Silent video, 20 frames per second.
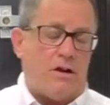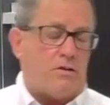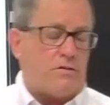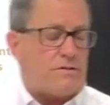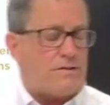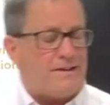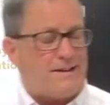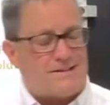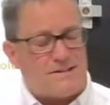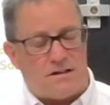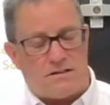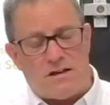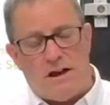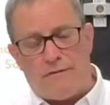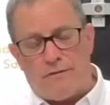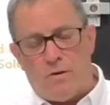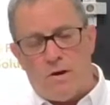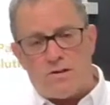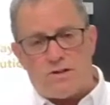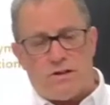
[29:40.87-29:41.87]
It's a
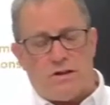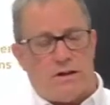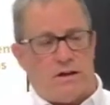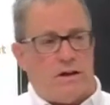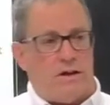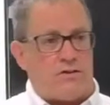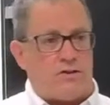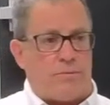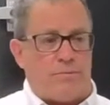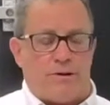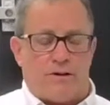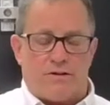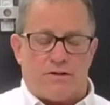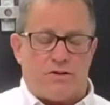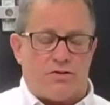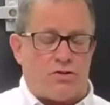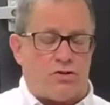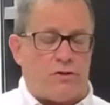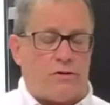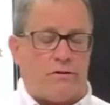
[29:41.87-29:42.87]
tough question to answer because it
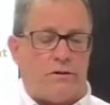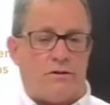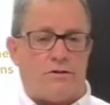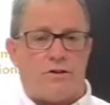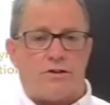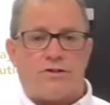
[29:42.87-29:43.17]
certainly just